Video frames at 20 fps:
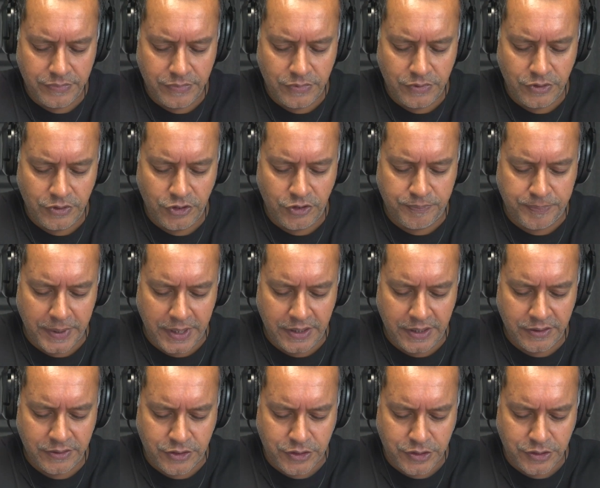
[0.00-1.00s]
You've
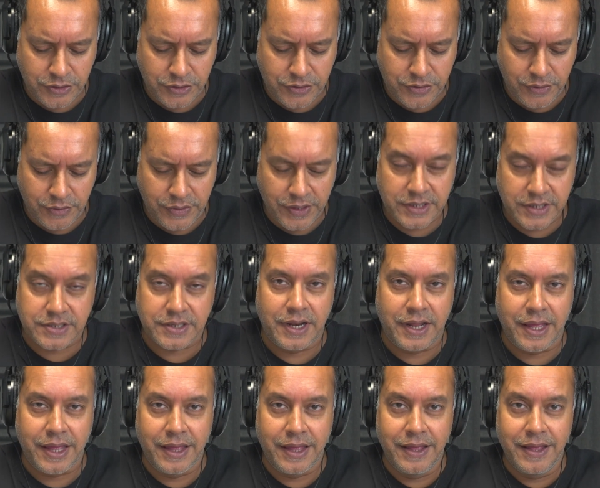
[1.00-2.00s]
been through this, and
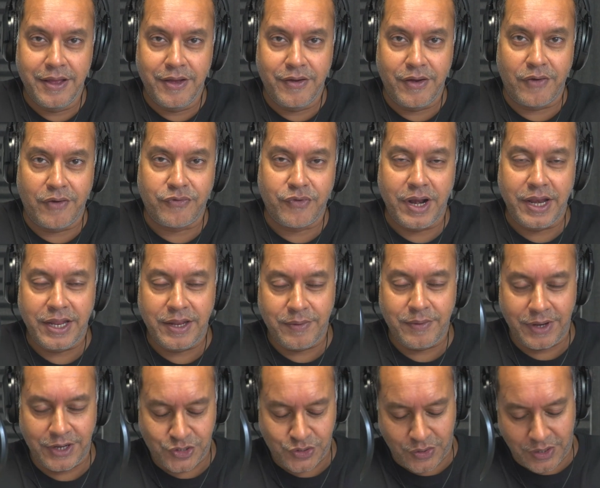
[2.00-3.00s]
I've
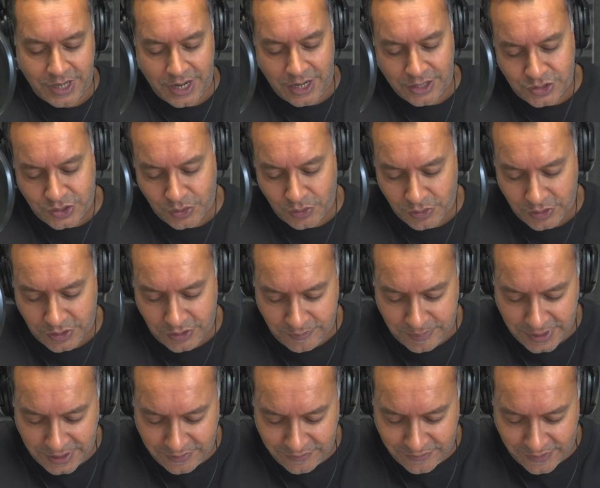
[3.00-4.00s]
really enjoyed our talk. You've
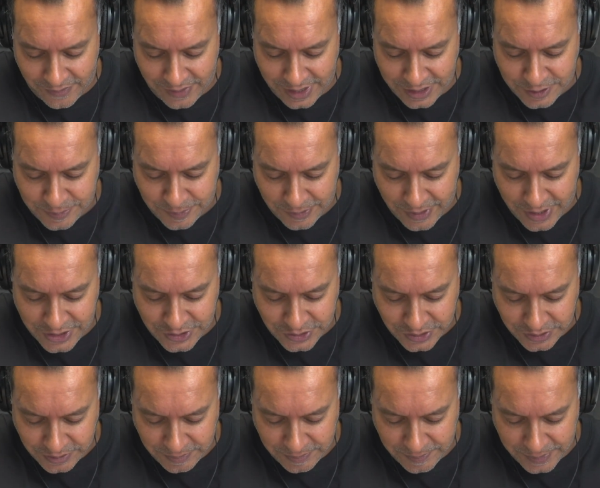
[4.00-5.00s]
been very
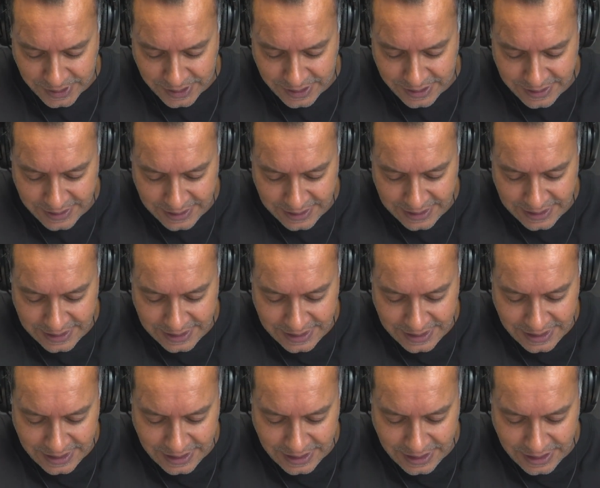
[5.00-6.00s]
inspirational, but
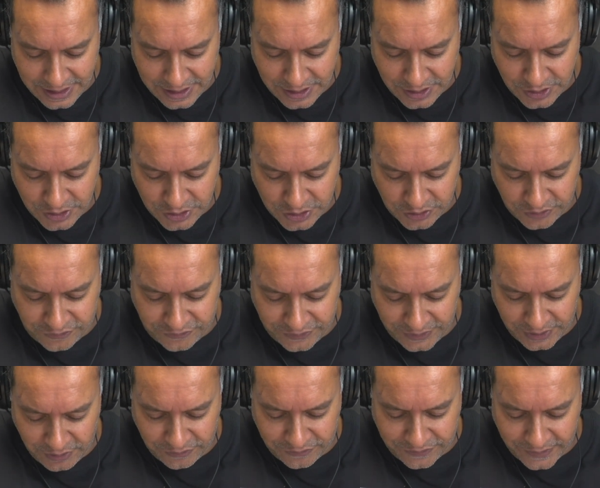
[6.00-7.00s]
do you
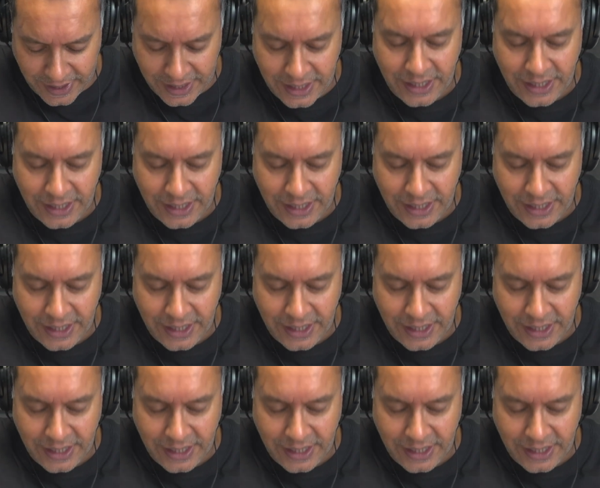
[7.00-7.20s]
feel fairly